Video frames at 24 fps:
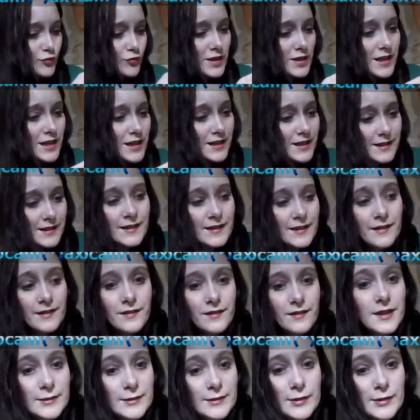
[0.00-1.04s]
really,
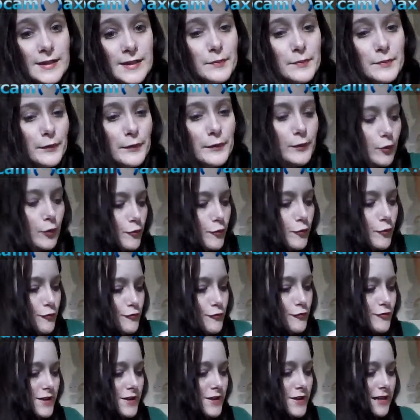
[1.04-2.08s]
as I said before,
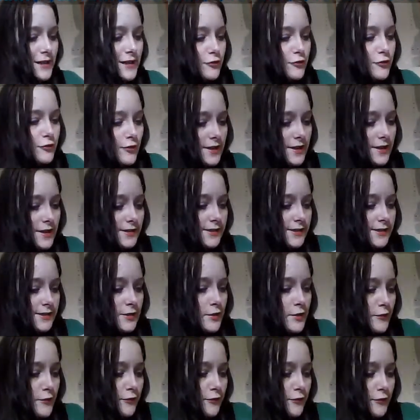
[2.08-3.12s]
really great
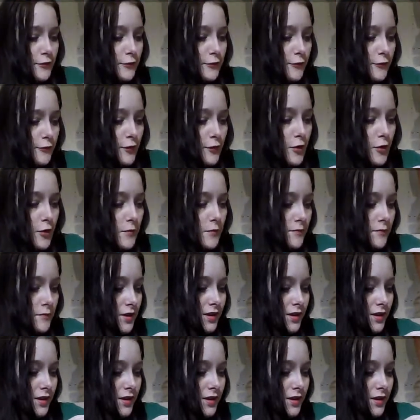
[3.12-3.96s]
stuff from